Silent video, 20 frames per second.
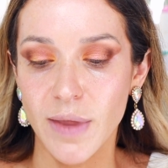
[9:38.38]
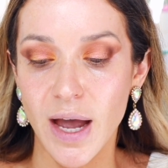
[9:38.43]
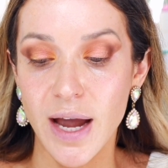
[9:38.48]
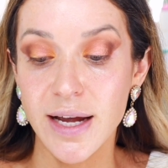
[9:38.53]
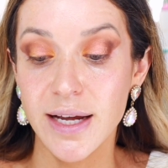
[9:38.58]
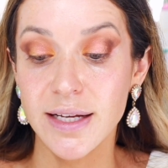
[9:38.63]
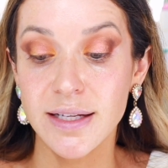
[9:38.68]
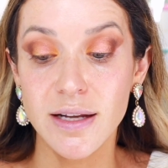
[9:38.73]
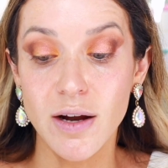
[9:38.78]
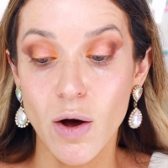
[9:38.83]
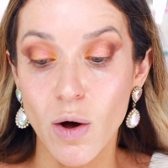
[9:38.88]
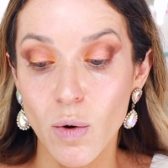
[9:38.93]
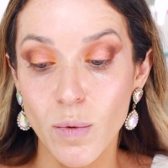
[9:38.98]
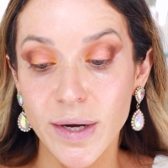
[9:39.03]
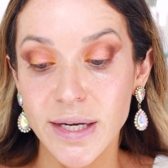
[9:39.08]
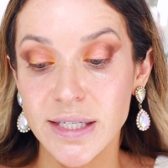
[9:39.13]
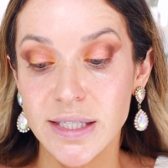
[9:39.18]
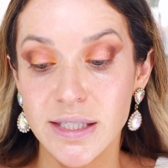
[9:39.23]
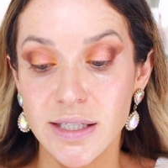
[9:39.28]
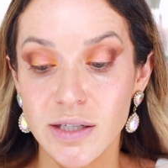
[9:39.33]
I can
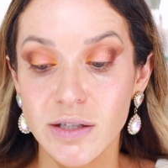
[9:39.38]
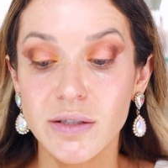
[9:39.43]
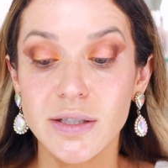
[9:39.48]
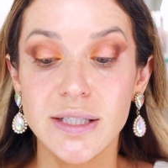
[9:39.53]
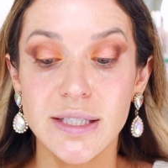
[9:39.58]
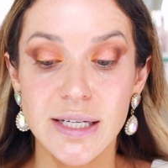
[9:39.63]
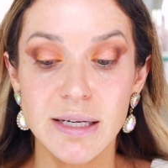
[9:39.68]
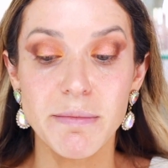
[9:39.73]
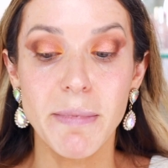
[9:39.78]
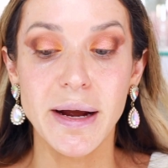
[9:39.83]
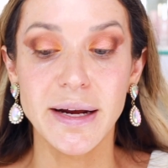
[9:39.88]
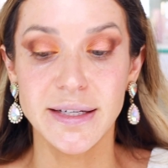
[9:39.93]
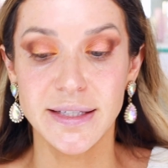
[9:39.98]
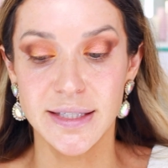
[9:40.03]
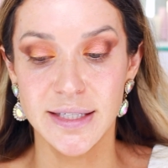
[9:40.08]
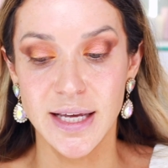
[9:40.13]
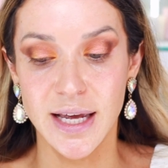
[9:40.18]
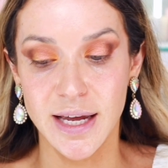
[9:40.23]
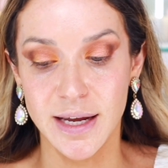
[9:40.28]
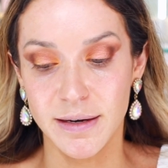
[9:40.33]
always still see my
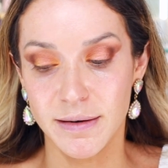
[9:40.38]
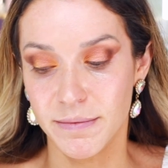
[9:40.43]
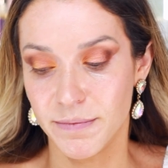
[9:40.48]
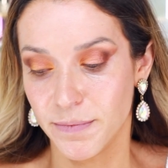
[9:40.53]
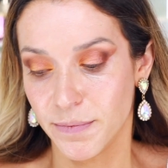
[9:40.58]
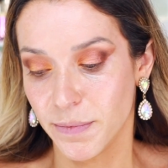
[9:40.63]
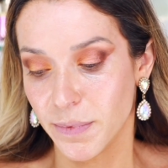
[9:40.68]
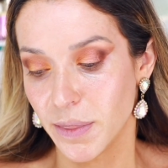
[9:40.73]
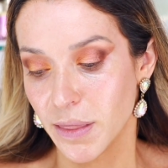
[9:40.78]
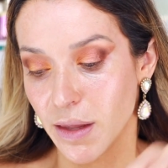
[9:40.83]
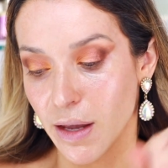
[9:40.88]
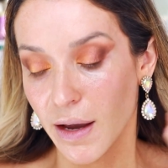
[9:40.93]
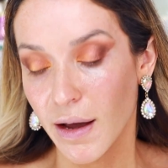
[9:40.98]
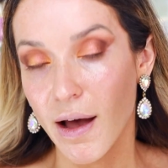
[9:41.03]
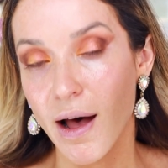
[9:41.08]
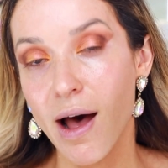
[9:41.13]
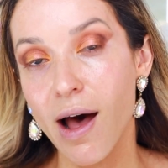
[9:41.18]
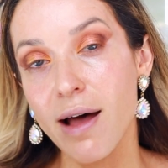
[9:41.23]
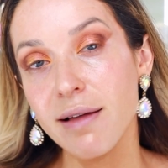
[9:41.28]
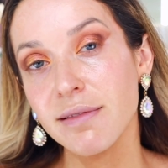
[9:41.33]
skin,
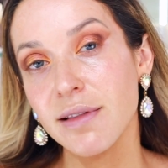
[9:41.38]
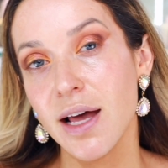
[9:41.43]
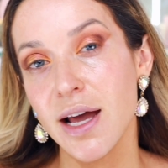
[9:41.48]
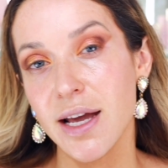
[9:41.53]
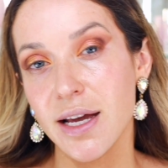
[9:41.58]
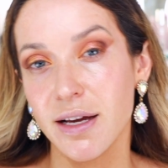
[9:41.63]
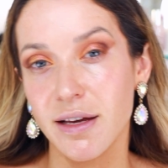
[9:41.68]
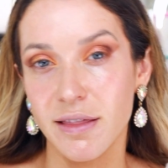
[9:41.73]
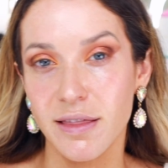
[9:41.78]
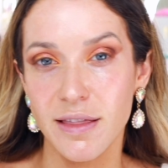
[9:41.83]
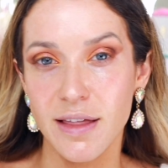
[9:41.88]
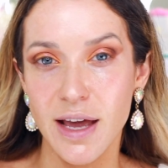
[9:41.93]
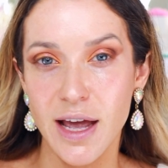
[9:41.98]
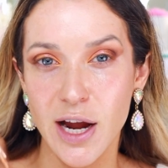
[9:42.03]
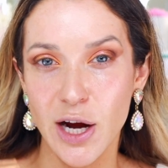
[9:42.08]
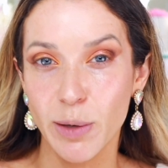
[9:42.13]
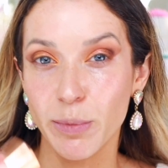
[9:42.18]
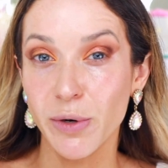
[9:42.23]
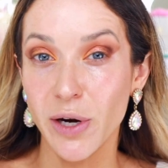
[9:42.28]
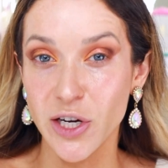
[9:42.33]
unlike the
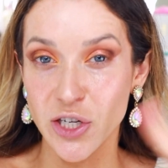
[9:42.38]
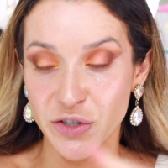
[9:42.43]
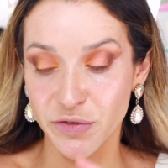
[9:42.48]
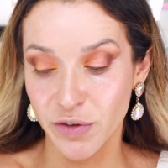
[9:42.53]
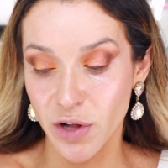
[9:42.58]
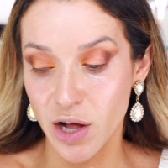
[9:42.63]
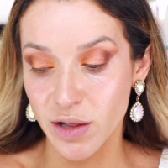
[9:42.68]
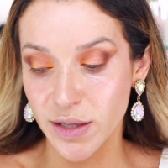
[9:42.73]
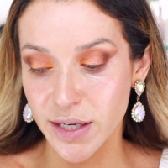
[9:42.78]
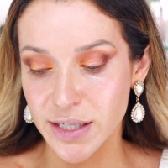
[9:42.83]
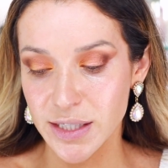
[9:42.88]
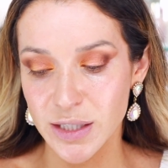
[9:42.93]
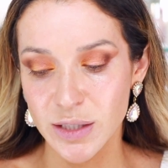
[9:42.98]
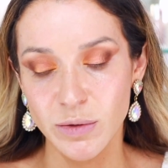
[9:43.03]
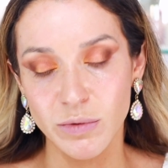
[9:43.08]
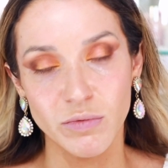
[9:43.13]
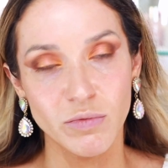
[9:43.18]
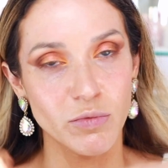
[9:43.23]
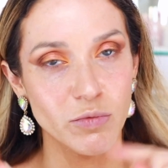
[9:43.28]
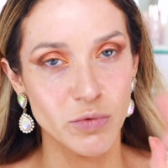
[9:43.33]
Airbrush Flawless,
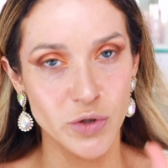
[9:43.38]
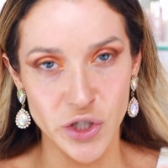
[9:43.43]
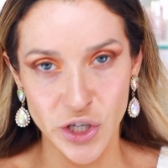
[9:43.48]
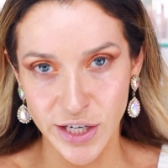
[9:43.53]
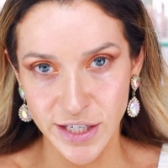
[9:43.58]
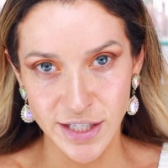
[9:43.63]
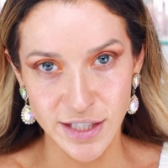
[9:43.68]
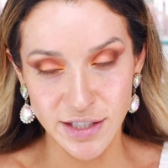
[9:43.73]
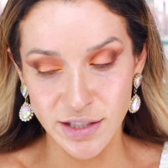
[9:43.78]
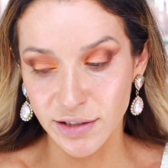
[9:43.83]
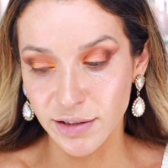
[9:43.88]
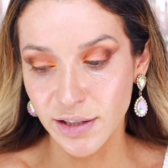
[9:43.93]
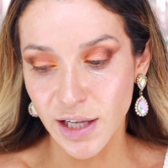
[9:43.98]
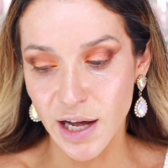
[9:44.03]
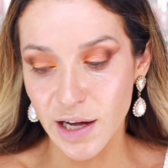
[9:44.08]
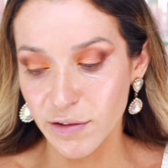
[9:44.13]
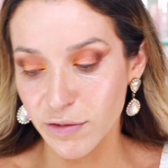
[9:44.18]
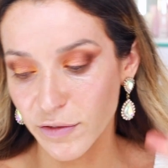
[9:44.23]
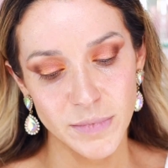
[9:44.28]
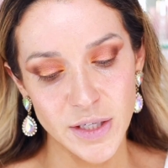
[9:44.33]
which I still
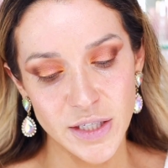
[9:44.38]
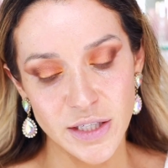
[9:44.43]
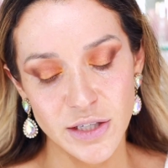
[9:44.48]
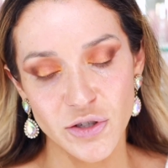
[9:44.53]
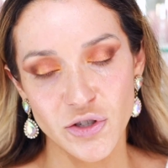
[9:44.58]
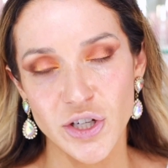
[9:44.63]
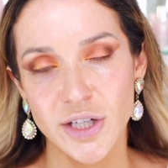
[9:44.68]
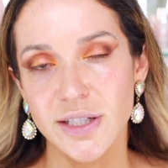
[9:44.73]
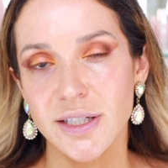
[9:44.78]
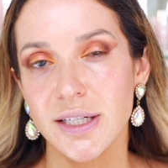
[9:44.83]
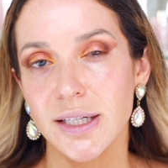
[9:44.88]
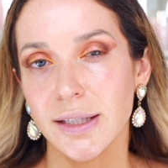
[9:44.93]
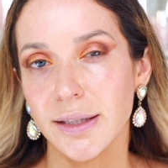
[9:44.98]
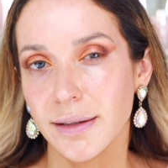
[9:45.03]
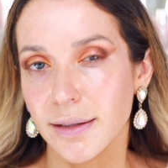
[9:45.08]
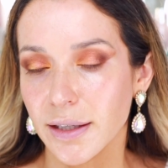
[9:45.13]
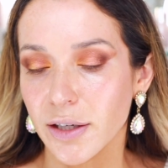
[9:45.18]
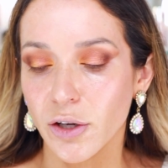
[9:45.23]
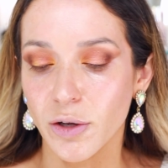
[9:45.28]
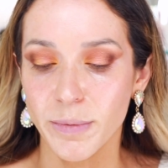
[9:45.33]
love. This is just a
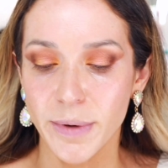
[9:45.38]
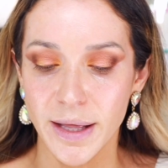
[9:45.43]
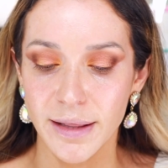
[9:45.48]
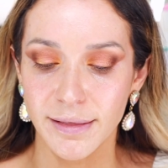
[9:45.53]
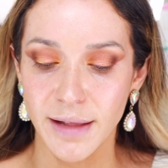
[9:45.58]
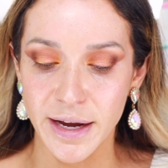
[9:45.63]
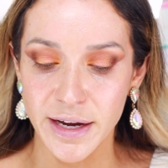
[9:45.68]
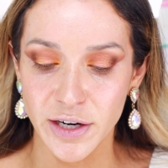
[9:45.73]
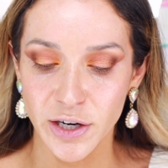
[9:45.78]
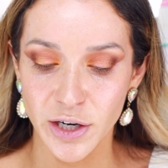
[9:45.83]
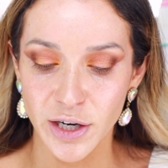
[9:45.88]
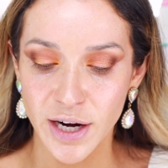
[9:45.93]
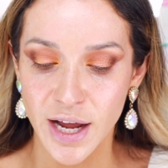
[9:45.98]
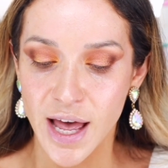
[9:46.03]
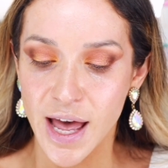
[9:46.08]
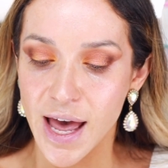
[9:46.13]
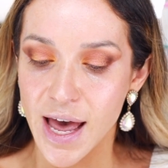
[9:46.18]
little bit lighter.